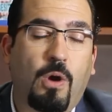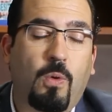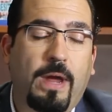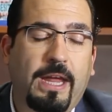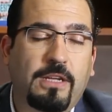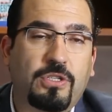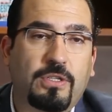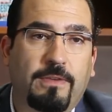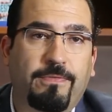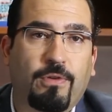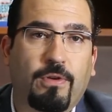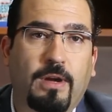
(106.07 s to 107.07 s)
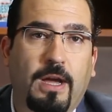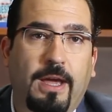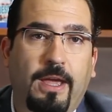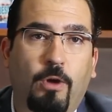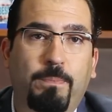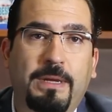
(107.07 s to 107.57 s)
OH for
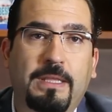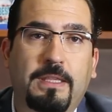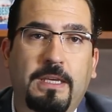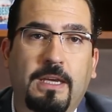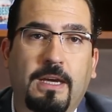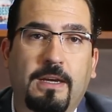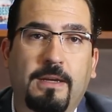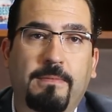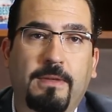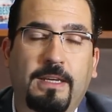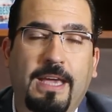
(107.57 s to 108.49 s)
helping the